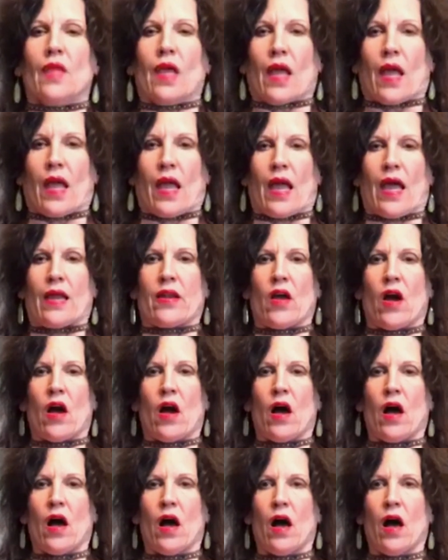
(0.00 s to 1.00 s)
and
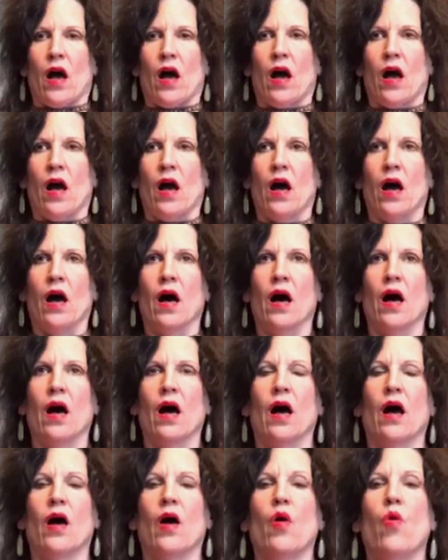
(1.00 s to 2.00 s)
ah.
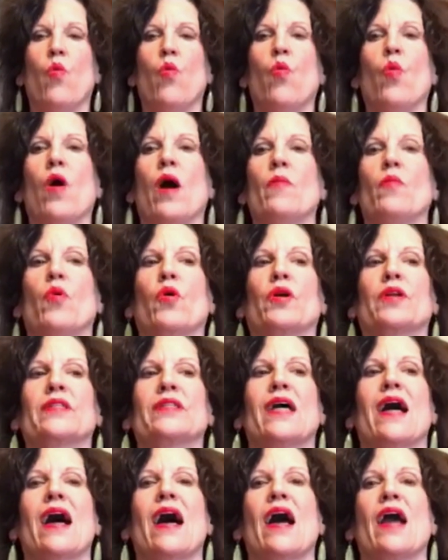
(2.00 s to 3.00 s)
One more
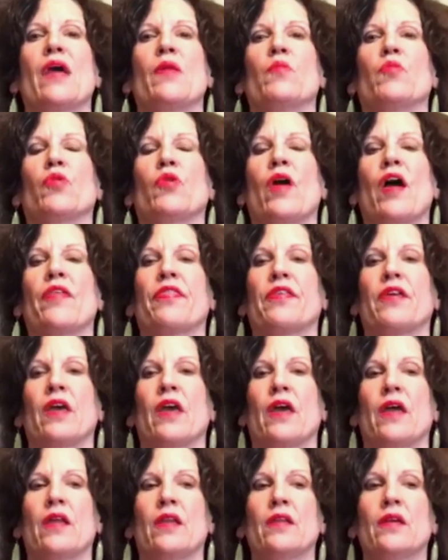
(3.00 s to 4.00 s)
time, breath
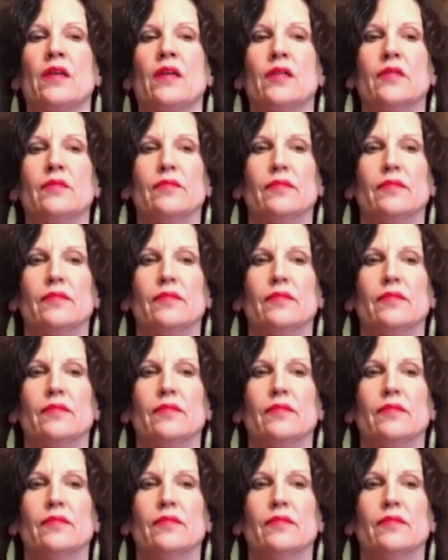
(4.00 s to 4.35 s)
in